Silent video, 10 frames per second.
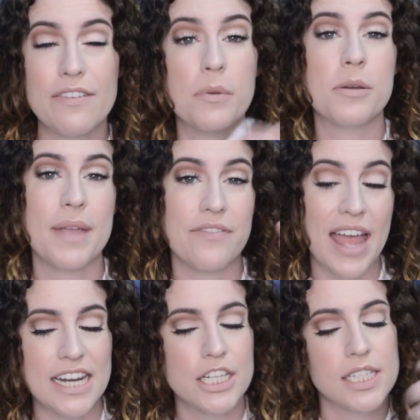If I'm going to be out
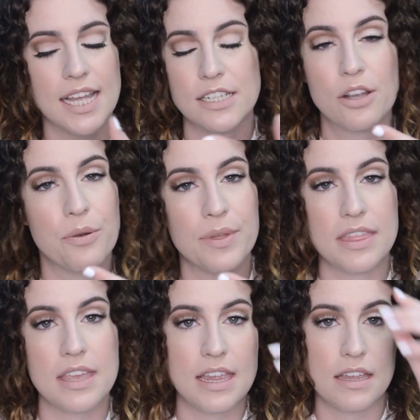for ages, I just go
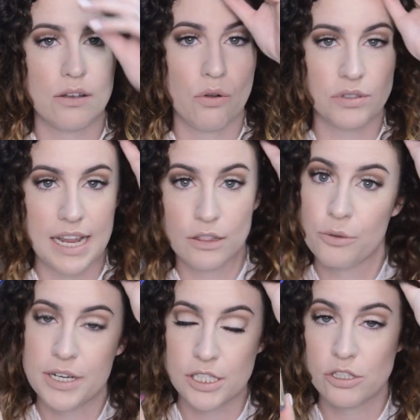with the All Day
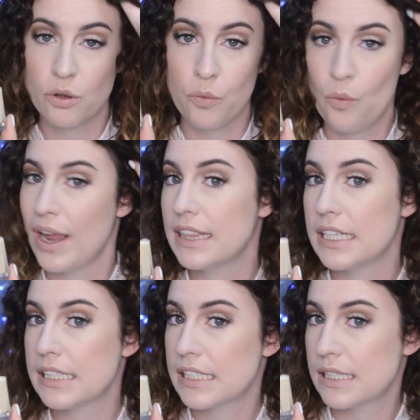Luminous
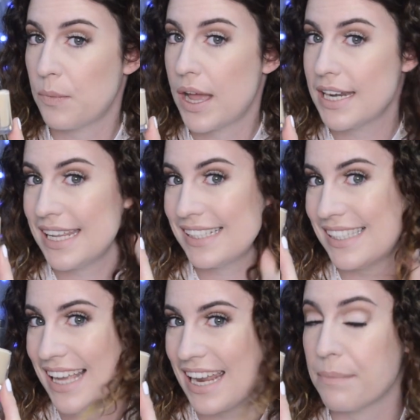Weightless one
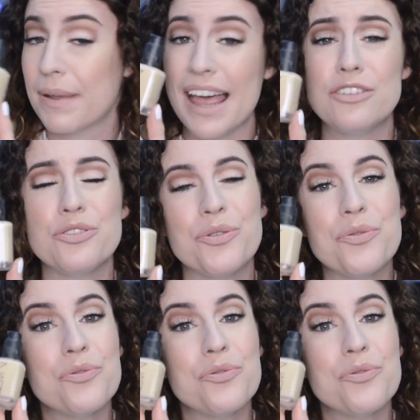instead. But I do